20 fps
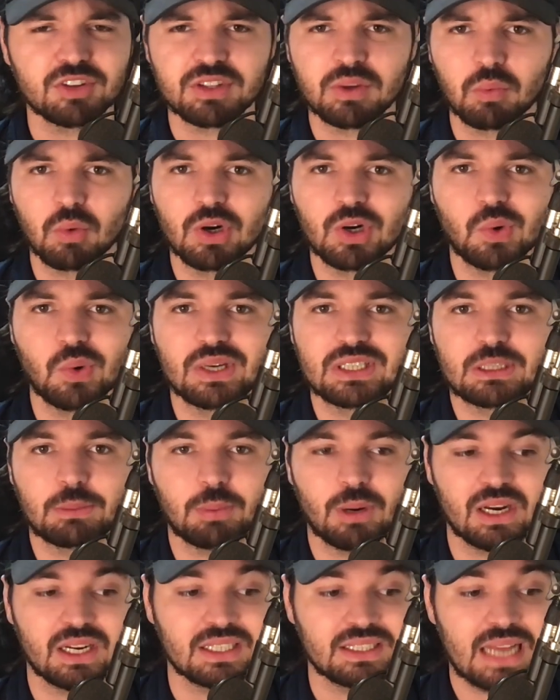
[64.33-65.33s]
that we're going to
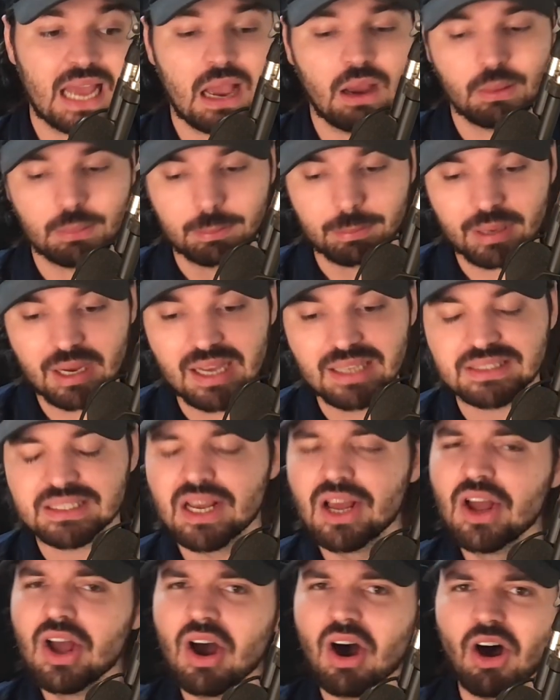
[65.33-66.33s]
break down, but
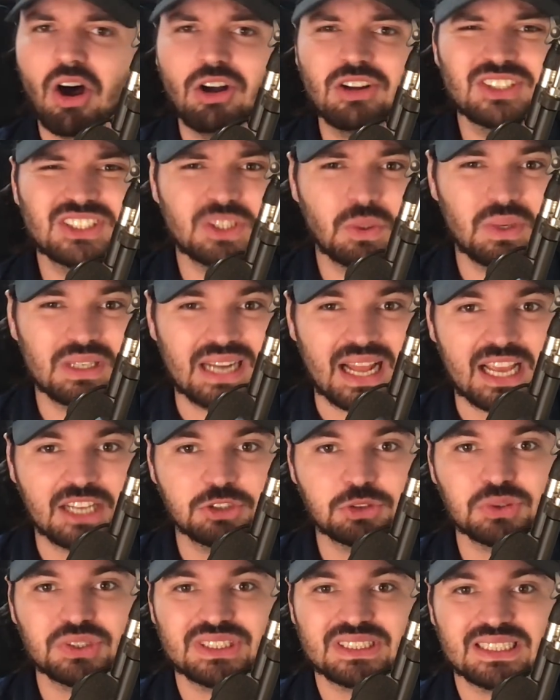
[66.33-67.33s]
also an
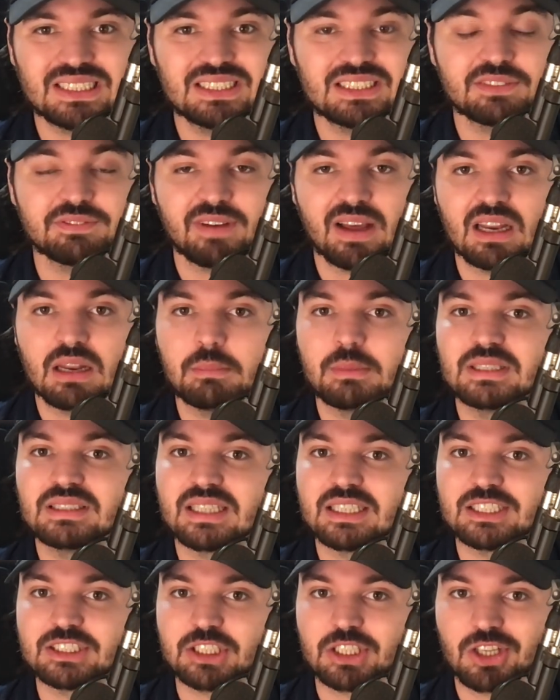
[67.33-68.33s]
interesting development
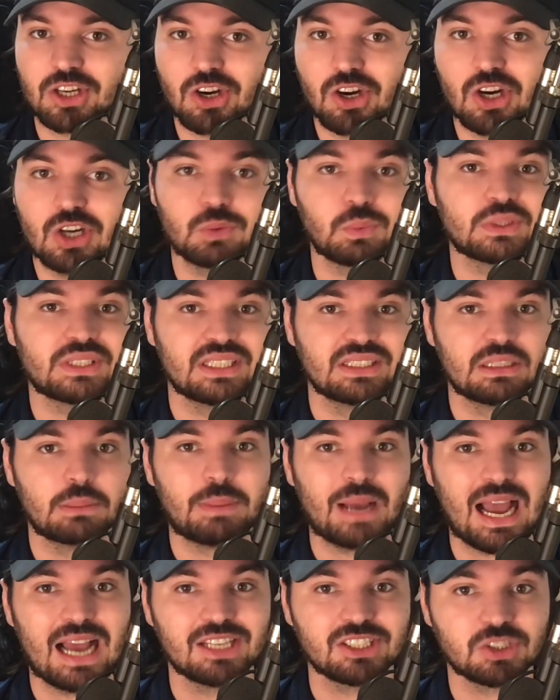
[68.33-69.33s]
that has occurred within the
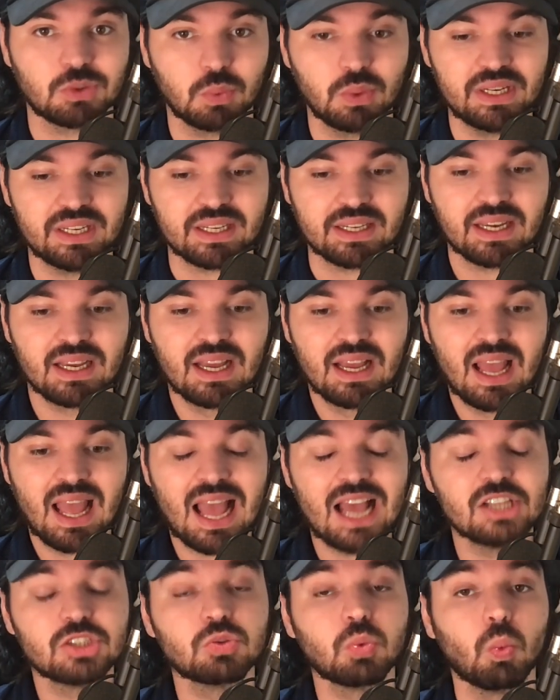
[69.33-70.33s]
past week,
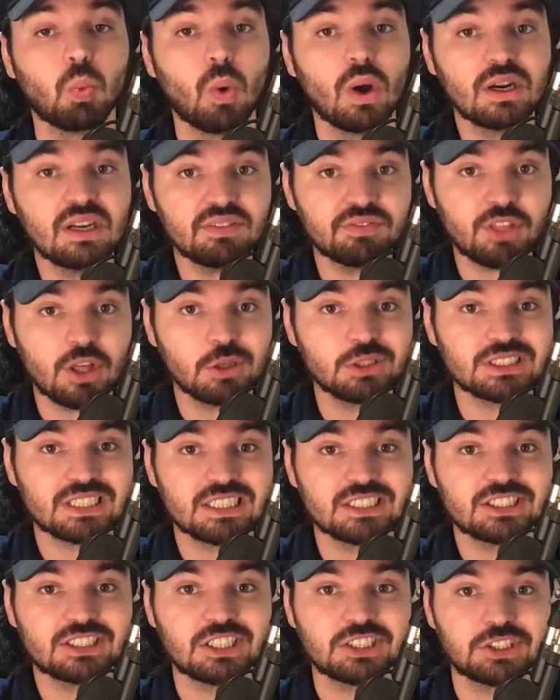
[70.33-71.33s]
as one of those
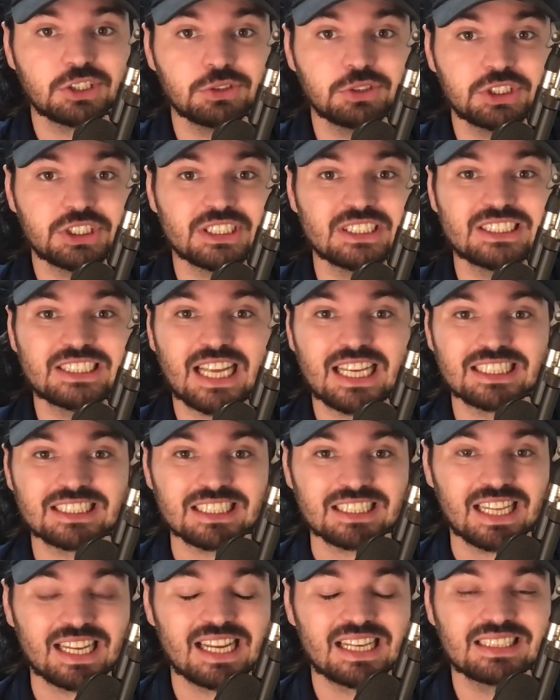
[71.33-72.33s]
institutions has
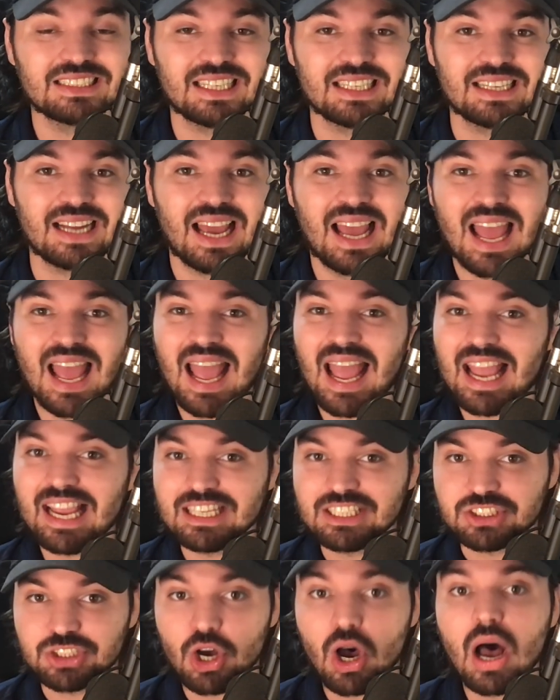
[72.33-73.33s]
landed
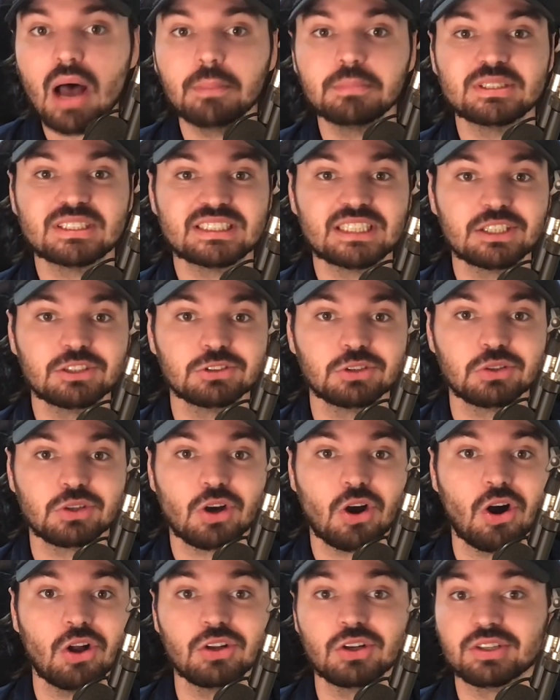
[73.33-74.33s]
a top signal
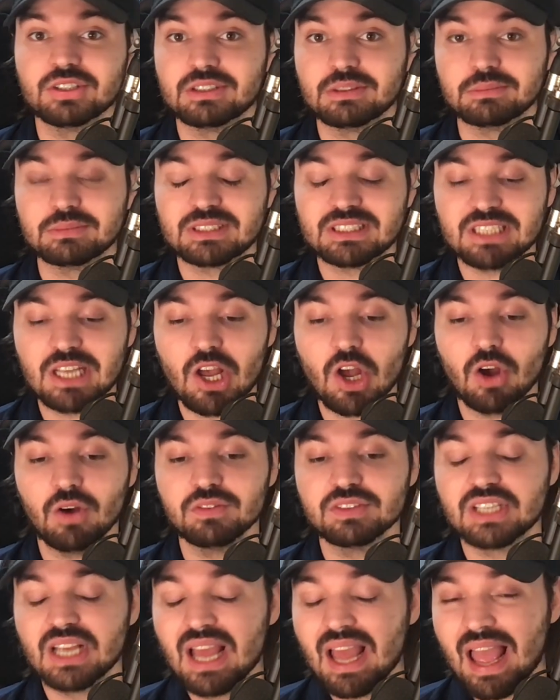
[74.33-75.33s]
caller
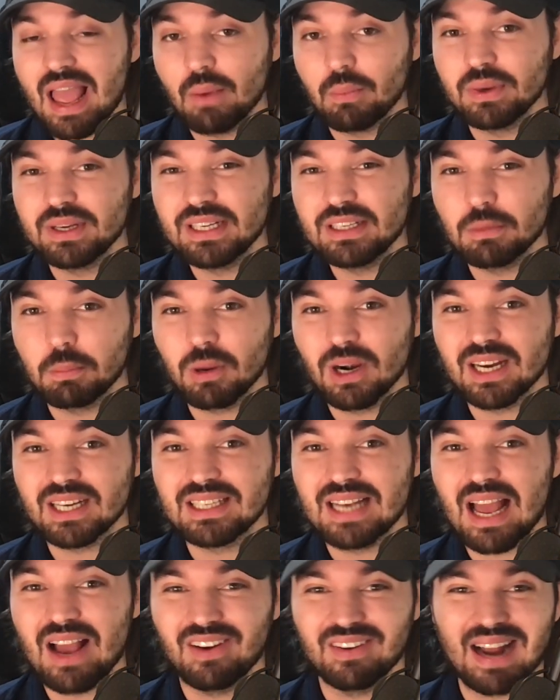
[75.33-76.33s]
themselves, and we need to break
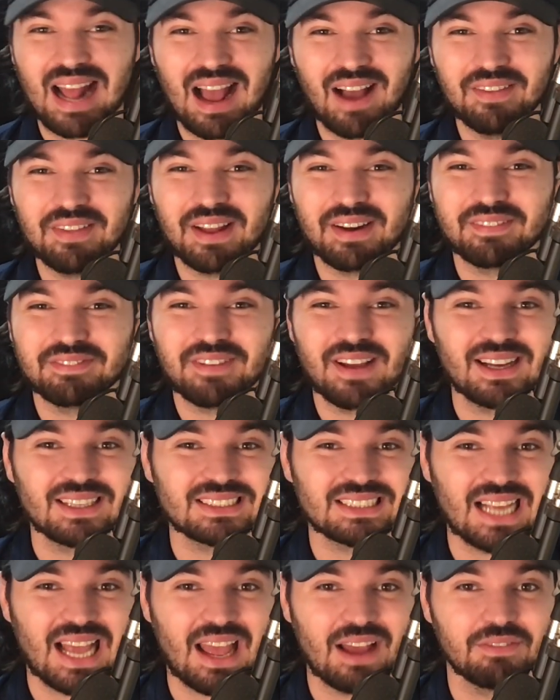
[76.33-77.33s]
down how that
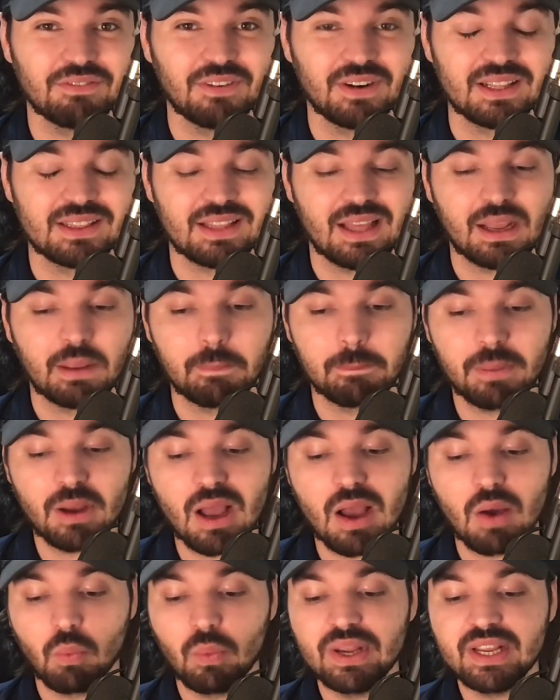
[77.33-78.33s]
affects everything.
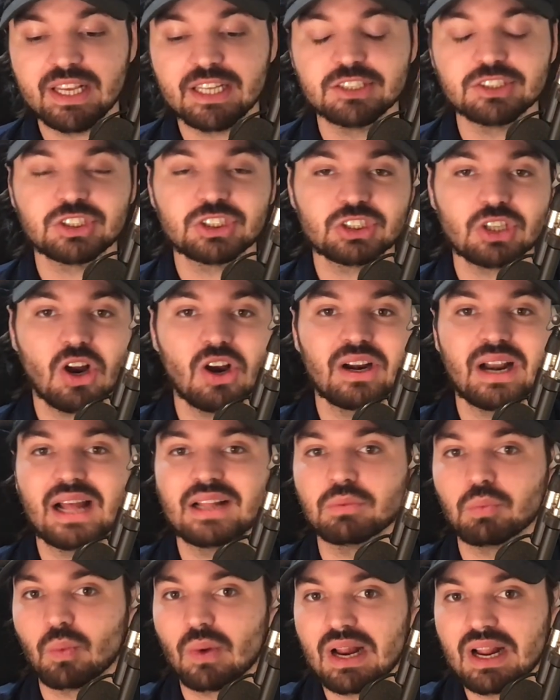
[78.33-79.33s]
But we can start
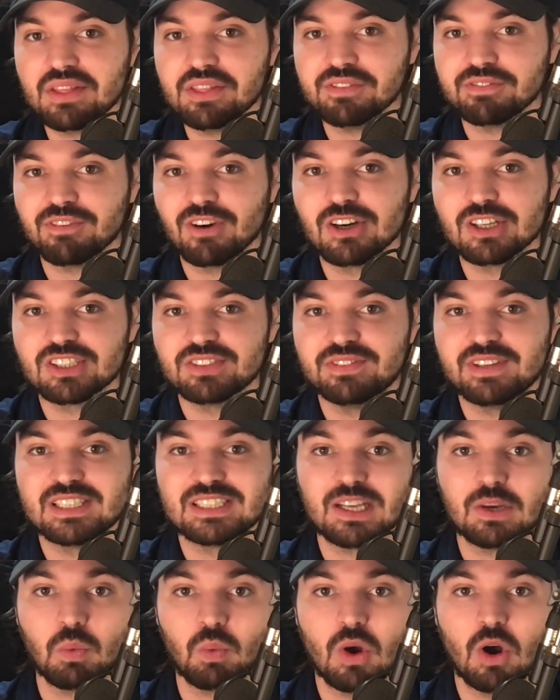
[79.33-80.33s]
at where the first
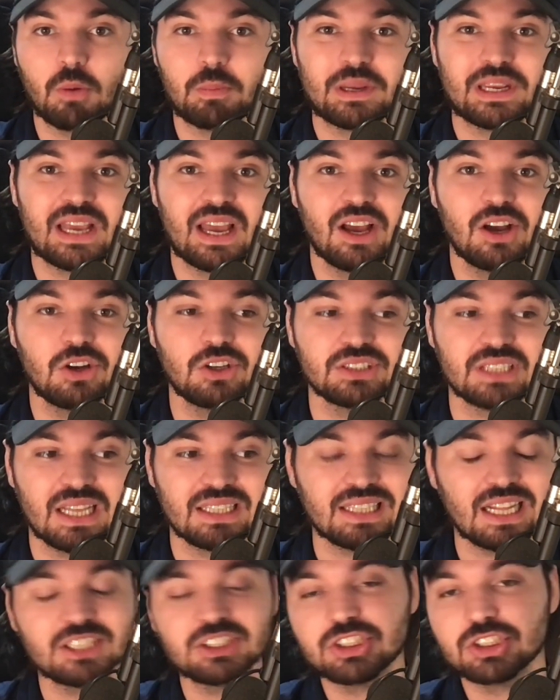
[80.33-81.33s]
visit will be held,
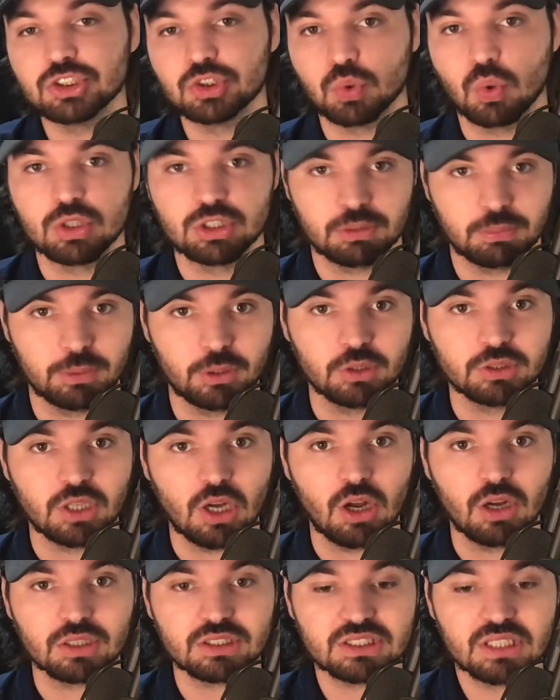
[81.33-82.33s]
and that's the Georgia
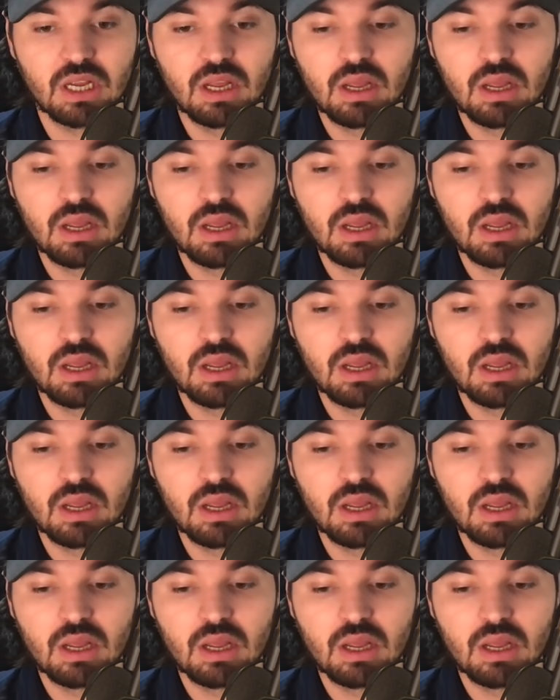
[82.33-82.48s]
Bulldogs,